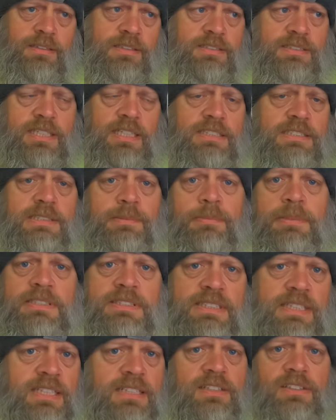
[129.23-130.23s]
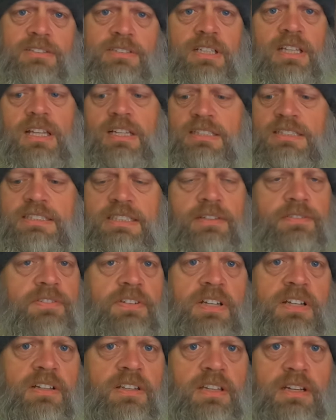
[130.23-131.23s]
this has to be said. There's a lot of stuff
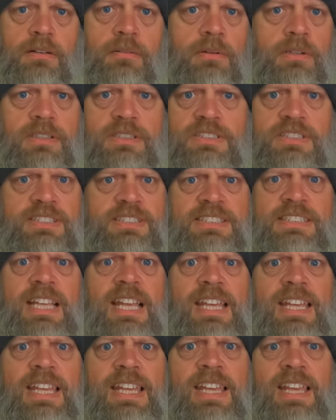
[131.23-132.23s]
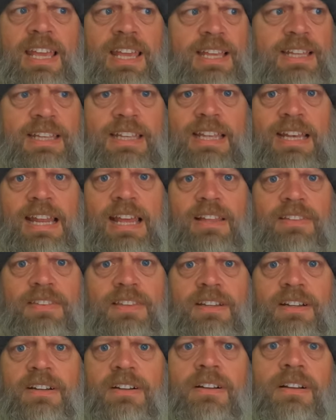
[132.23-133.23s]
in here that I want to just say and get out
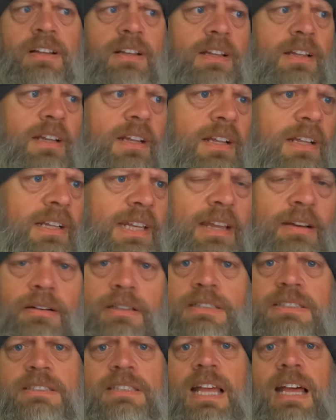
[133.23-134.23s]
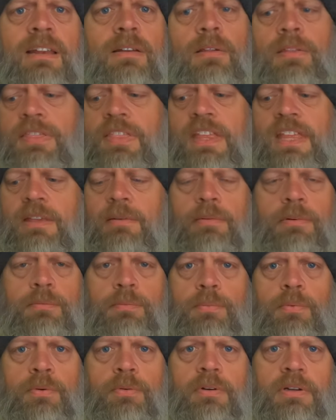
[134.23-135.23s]
there. Now, I don't think it would
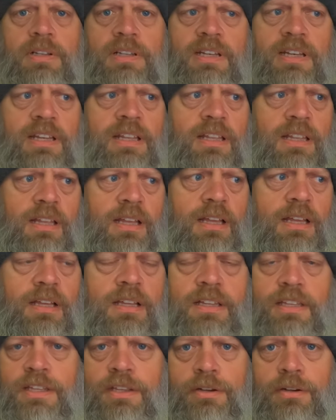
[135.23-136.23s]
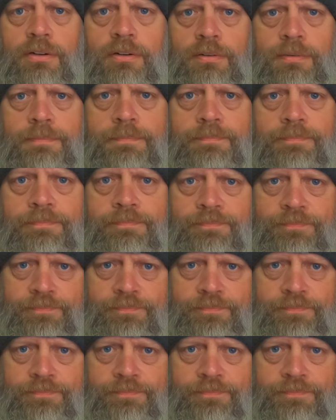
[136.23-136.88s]
ruin your